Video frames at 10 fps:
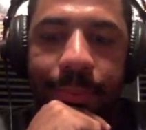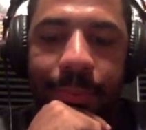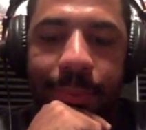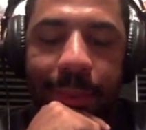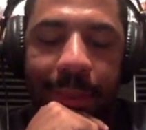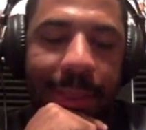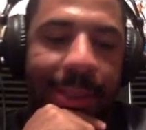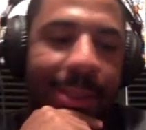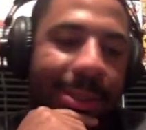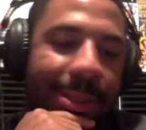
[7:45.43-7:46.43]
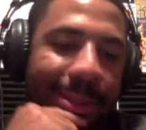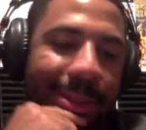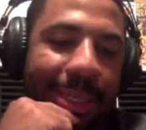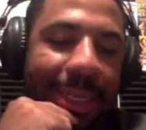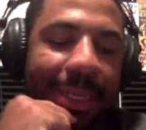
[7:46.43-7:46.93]
Yeah.
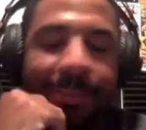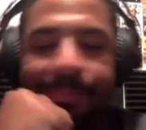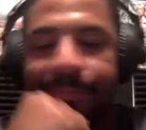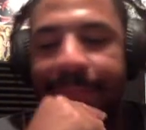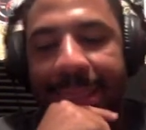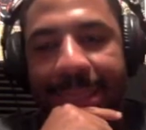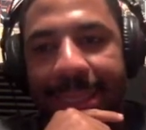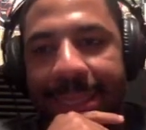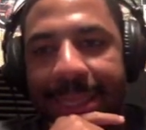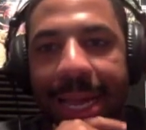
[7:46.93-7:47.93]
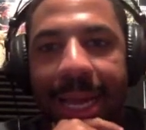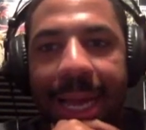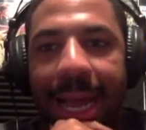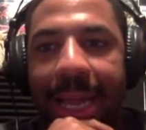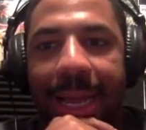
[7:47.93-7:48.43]
Yeah. Yeah,
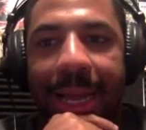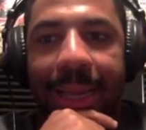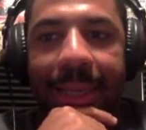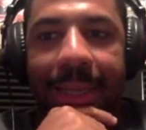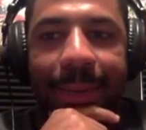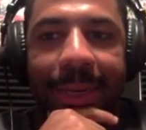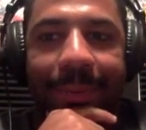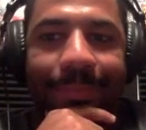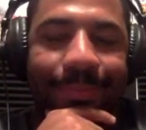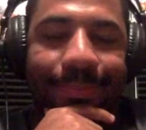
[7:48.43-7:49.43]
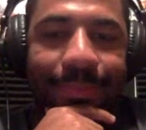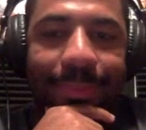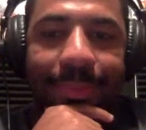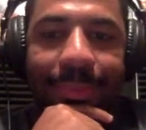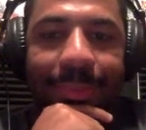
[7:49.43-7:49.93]
I, I, I mean,
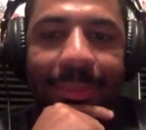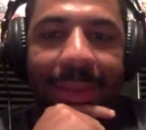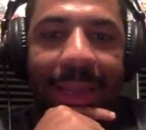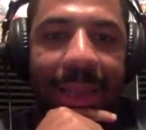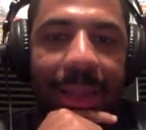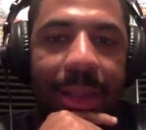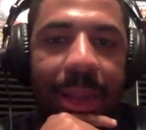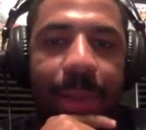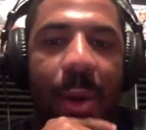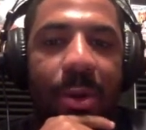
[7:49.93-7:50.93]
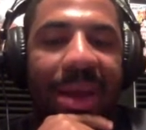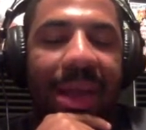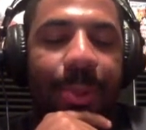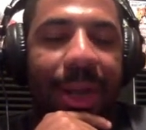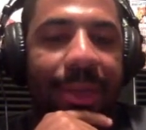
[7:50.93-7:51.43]
it's it's about what I
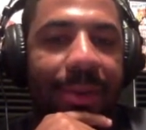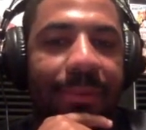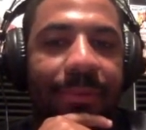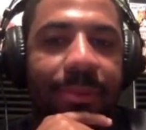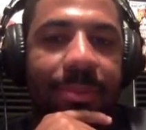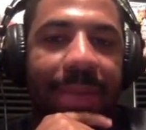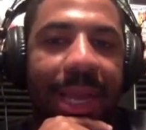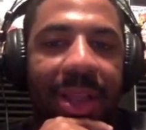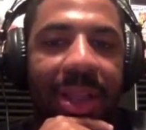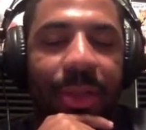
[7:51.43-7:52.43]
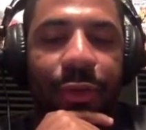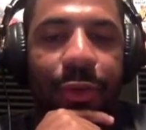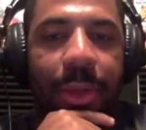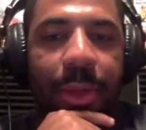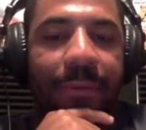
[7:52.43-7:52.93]
expected from yeah seeing the
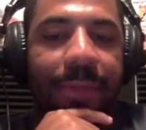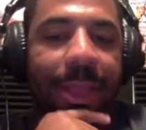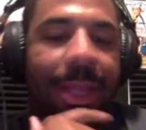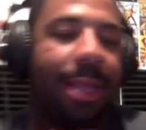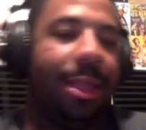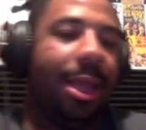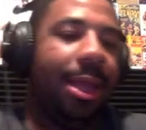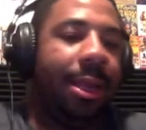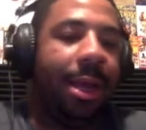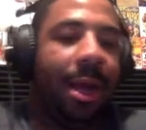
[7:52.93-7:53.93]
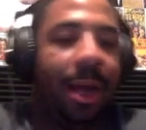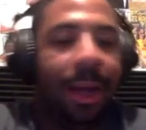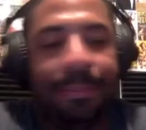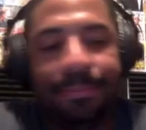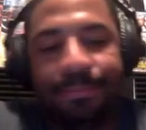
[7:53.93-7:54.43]
trailer yeah. and everything like that.
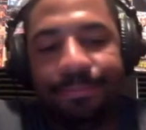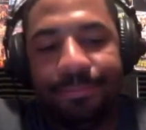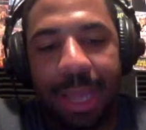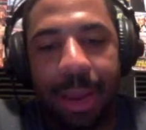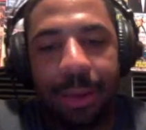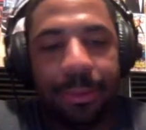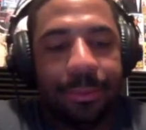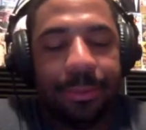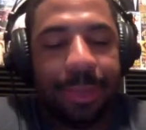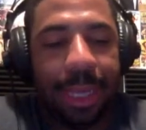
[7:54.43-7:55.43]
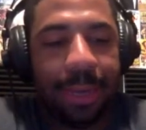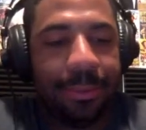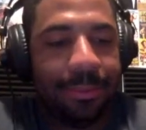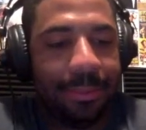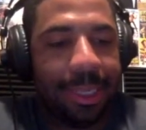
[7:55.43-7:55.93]
Um, you know, yeah,
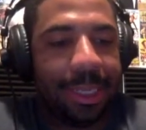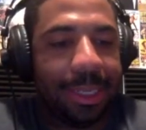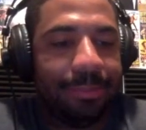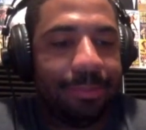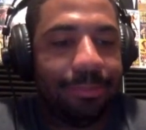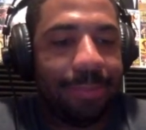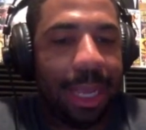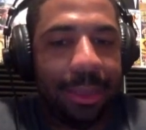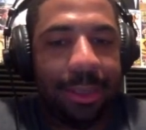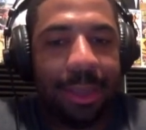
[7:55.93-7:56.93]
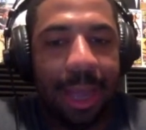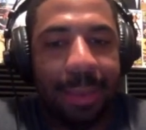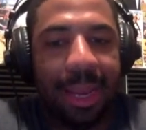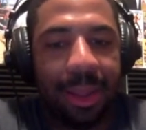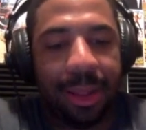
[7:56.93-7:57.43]
that's yeah. I
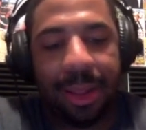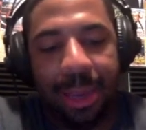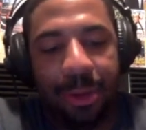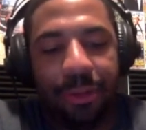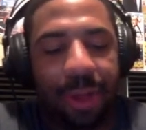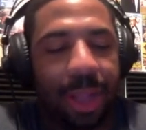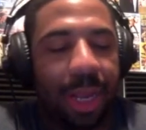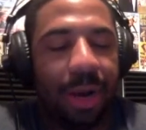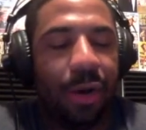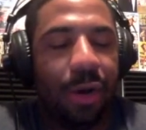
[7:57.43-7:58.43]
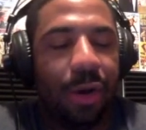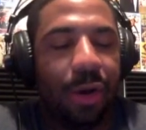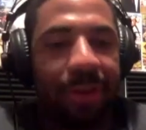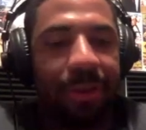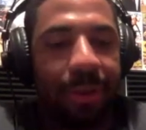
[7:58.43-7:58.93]
mean, it's just like you could just sit at home,
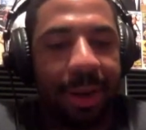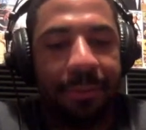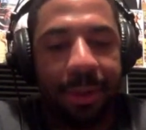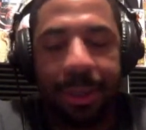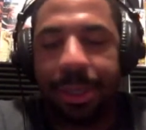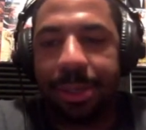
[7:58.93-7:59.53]
watch it on Netflix,